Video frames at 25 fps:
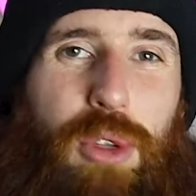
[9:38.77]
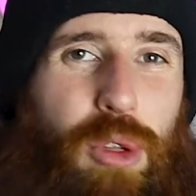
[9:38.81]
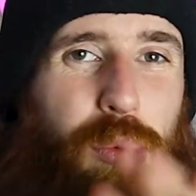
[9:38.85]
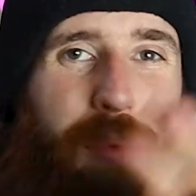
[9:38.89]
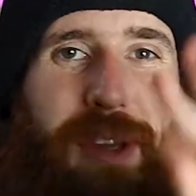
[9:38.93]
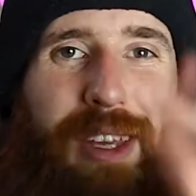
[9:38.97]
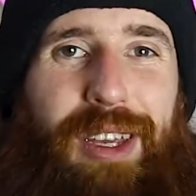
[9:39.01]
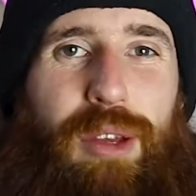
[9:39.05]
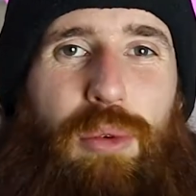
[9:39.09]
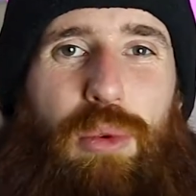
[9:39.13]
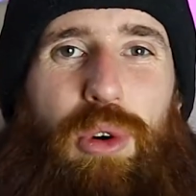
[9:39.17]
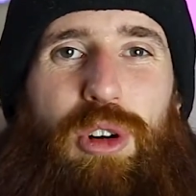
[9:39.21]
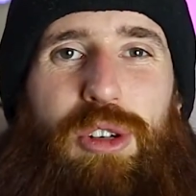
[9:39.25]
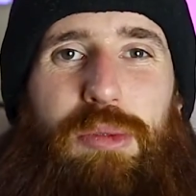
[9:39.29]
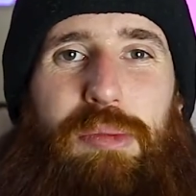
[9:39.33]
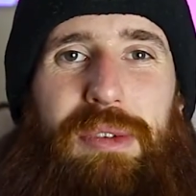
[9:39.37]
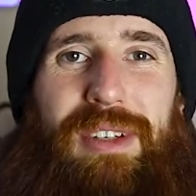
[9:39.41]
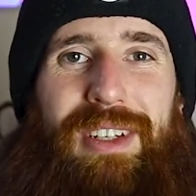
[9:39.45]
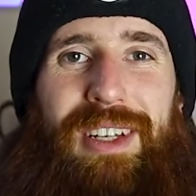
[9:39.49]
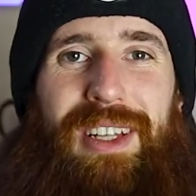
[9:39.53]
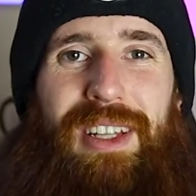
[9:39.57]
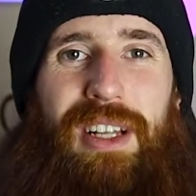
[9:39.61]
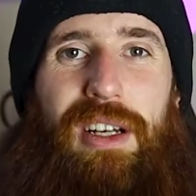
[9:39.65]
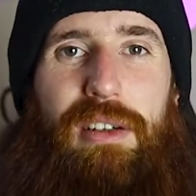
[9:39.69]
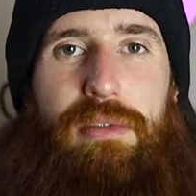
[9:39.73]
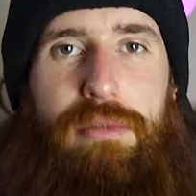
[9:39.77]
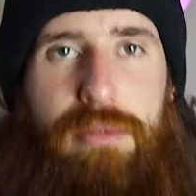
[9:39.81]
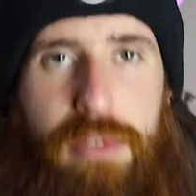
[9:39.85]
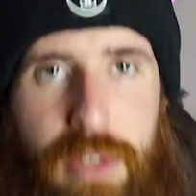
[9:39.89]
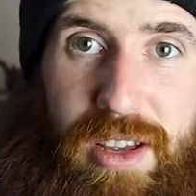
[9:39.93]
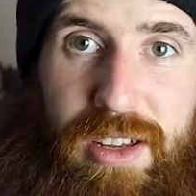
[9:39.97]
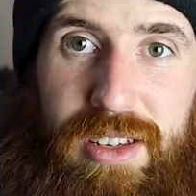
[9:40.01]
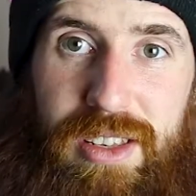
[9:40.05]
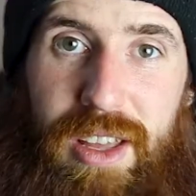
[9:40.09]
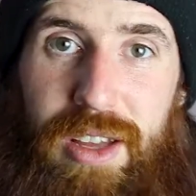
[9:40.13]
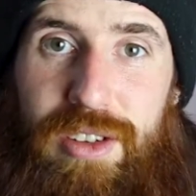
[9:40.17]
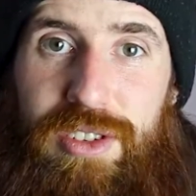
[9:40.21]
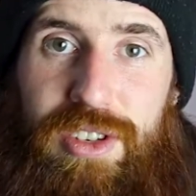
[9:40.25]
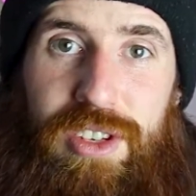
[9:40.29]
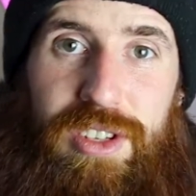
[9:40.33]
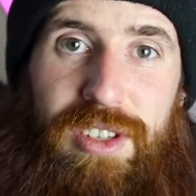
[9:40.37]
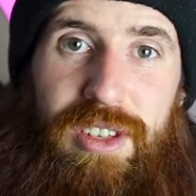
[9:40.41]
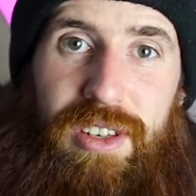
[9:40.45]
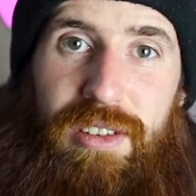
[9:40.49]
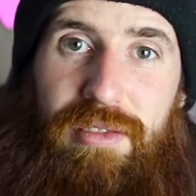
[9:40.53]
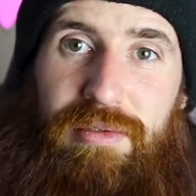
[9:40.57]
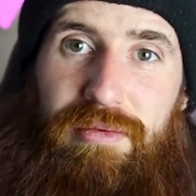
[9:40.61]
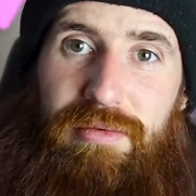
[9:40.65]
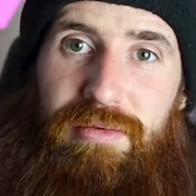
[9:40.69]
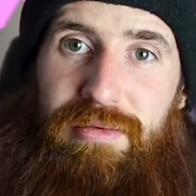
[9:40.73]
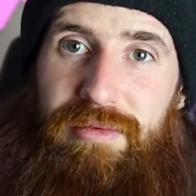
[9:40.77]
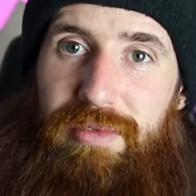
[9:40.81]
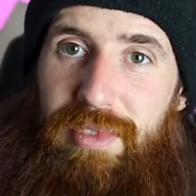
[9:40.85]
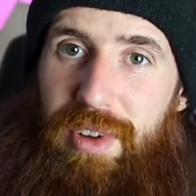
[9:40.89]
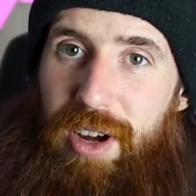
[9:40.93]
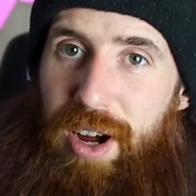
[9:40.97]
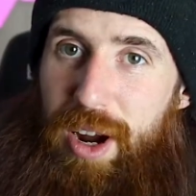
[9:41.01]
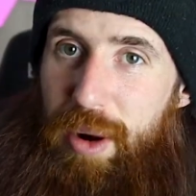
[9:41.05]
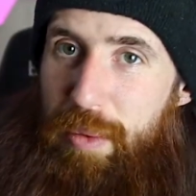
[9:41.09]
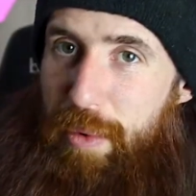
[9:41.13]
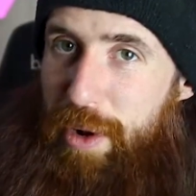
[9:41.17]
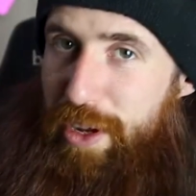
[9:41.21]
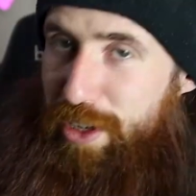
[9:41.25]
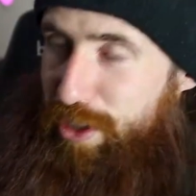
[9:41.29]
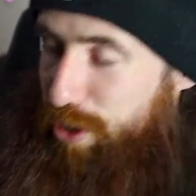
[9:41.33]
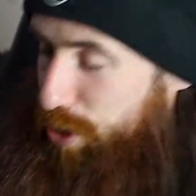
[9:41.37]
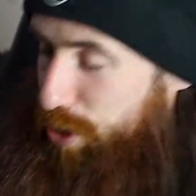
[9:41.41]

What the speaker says: They'll make you watch me do that. So that's easy. Armrests